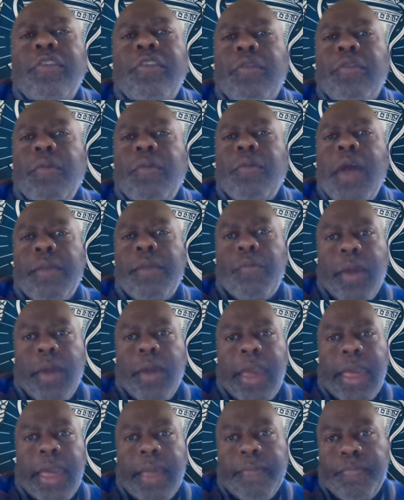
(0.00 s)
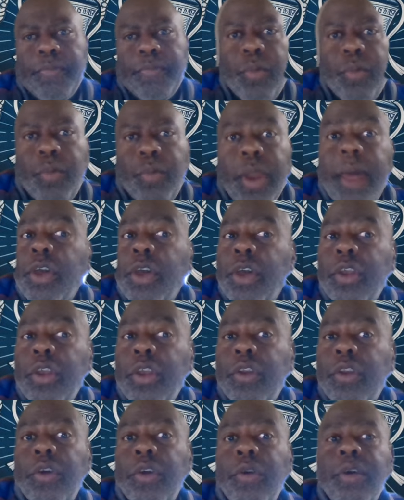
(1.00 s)
right way, what I'm going to
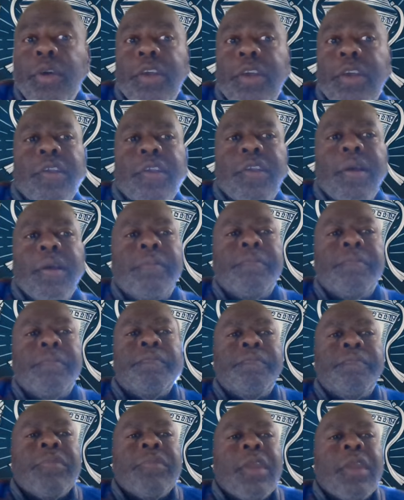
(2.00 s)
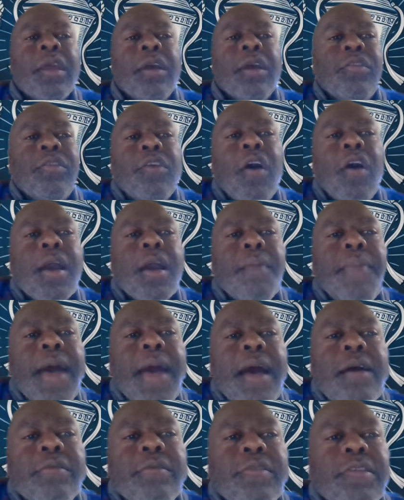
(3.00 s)
do is talk
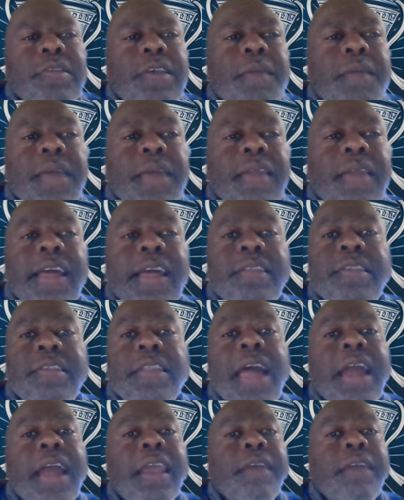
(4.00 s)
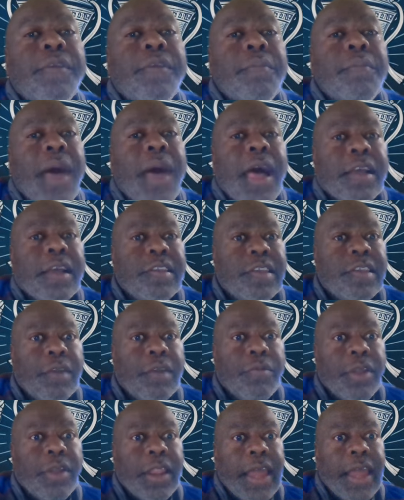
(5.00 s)
about something that's not even boxing
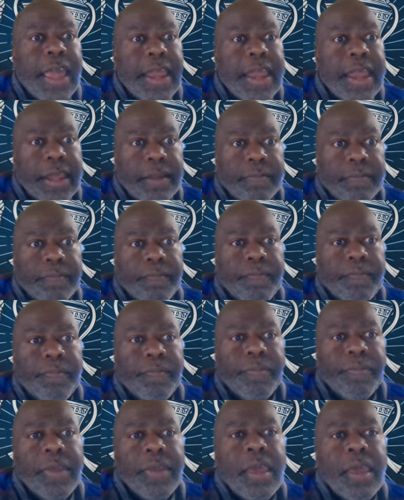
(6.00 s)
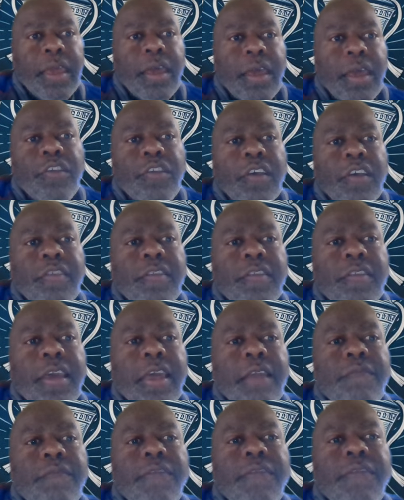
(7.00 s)
related, just to
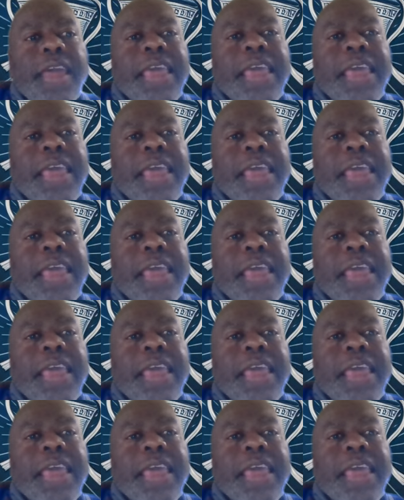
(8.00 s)
convey the